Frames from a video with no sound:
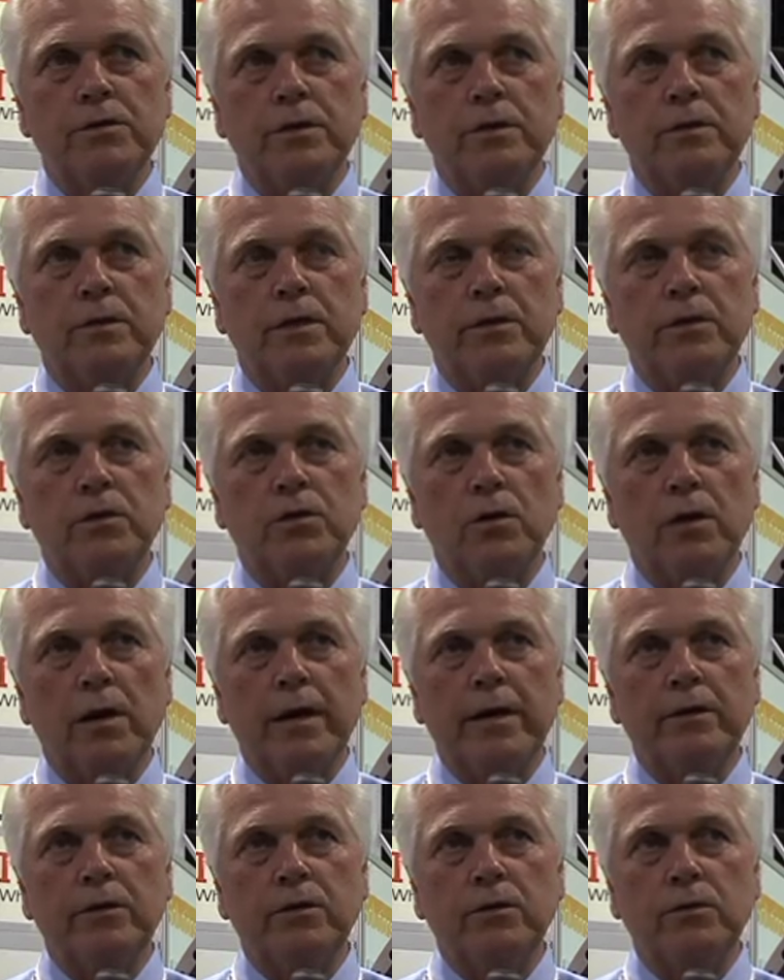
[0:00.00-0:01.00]
and and
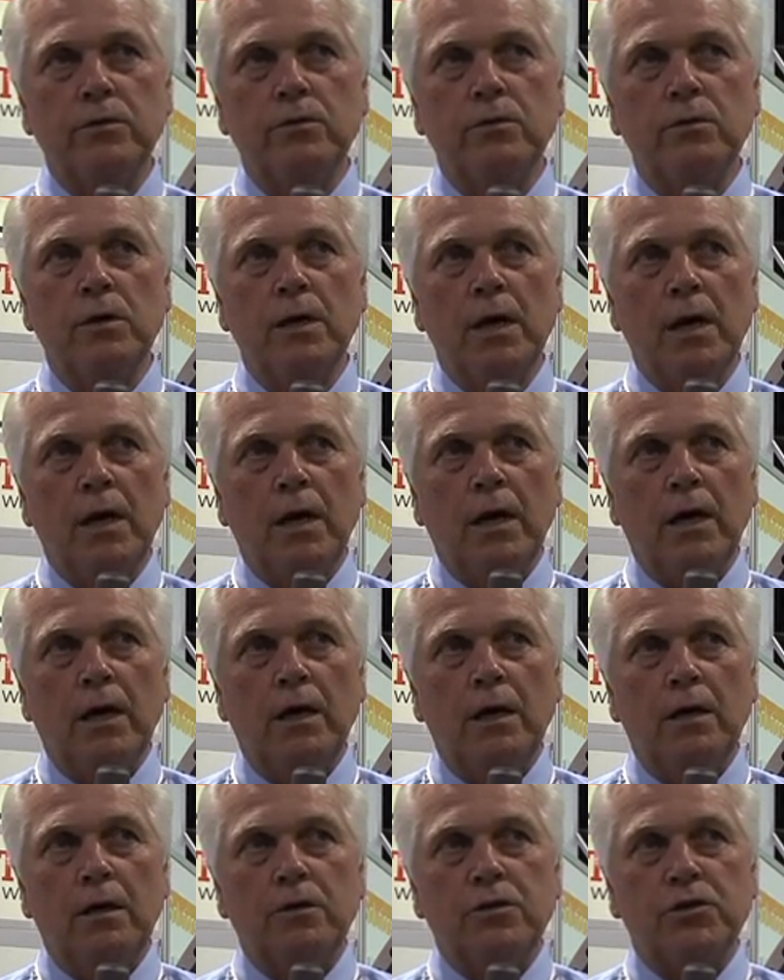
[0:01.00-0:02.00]
trying to
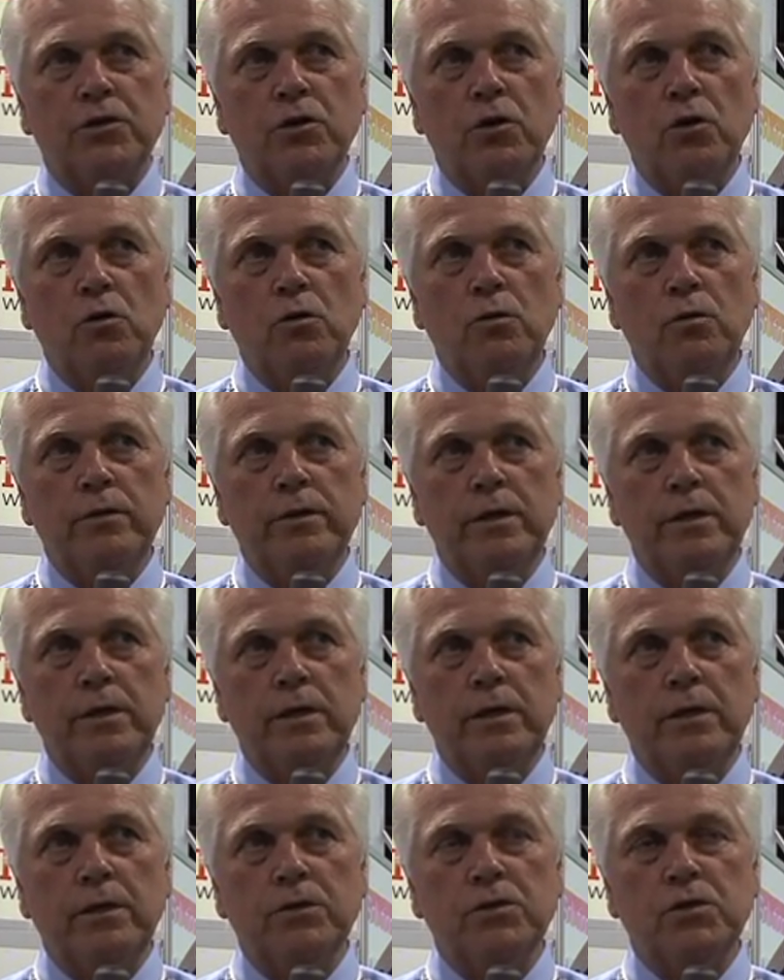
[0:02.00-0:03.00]
uh, show
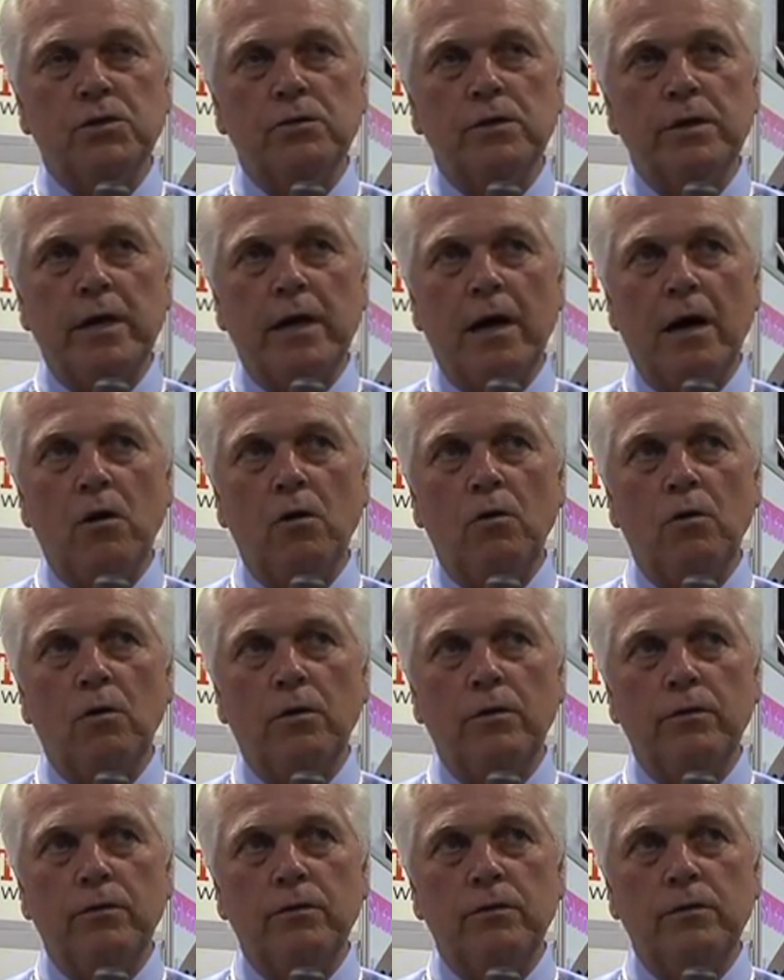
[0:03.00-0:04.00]
the industry how
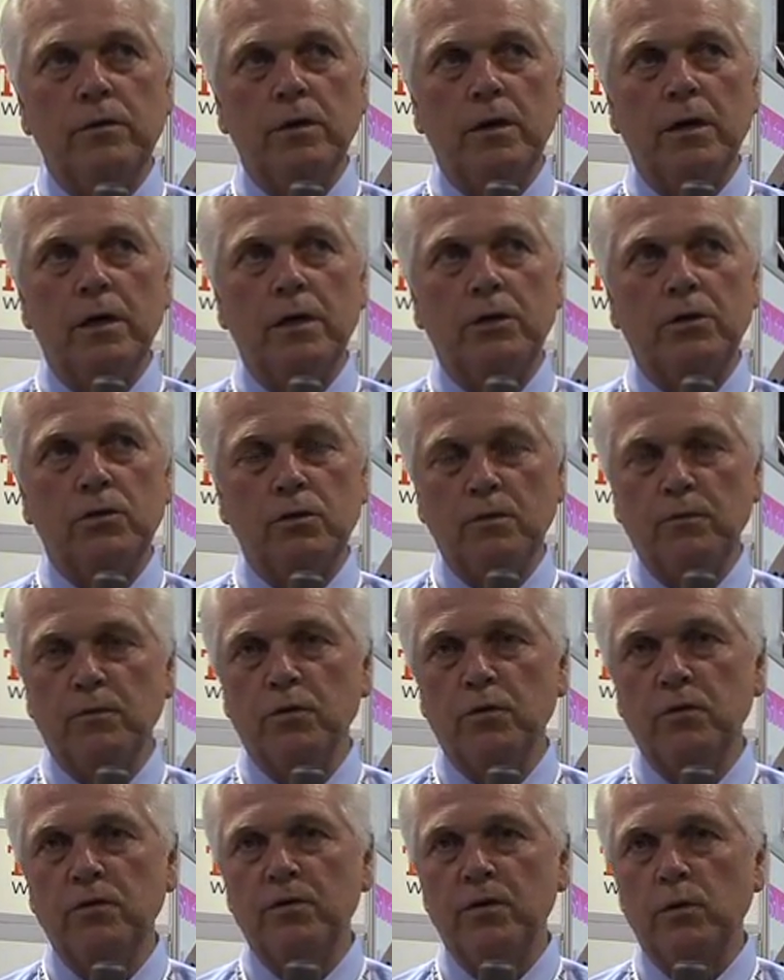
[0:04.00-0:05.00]
uh, to
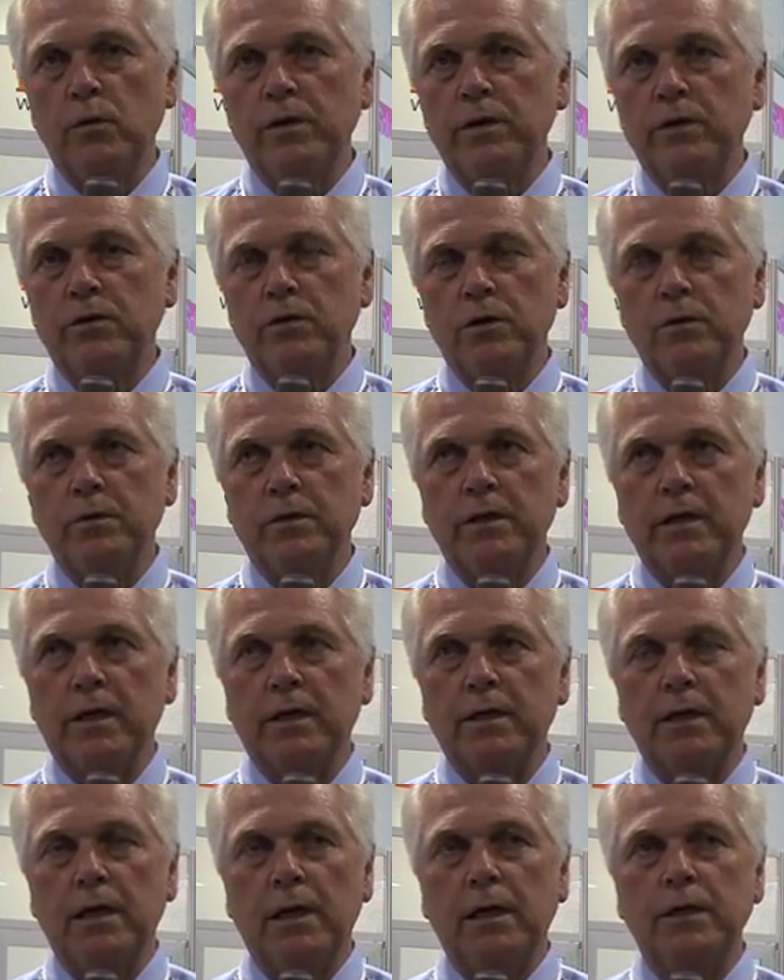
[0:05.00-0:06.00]
improve their wind turbine
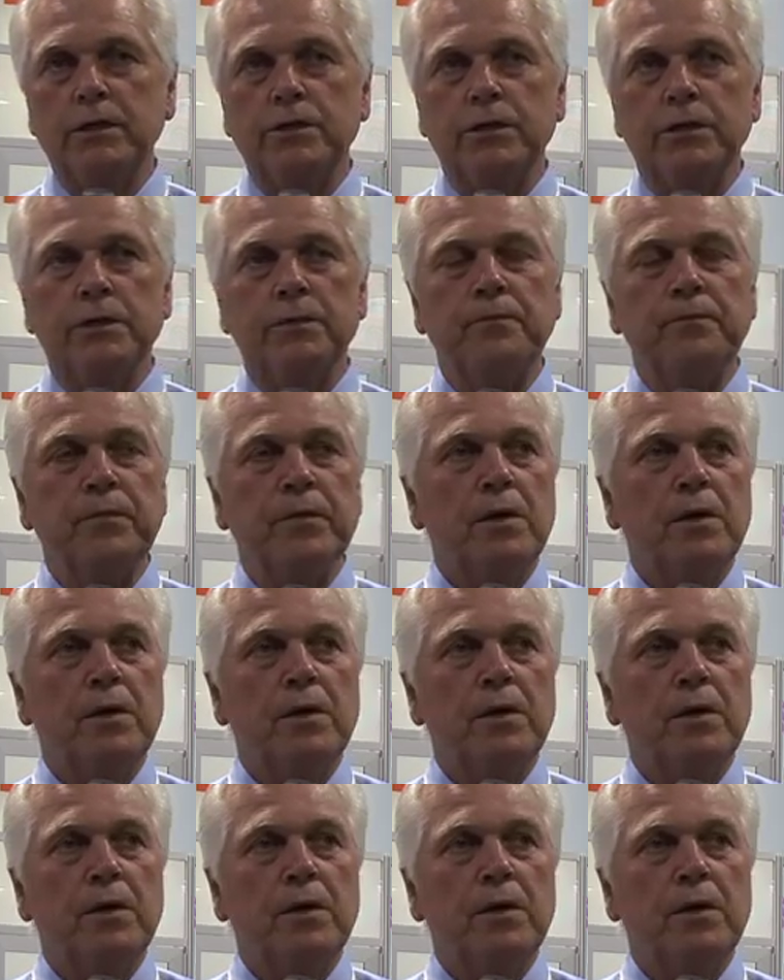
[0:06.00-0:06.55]
technology.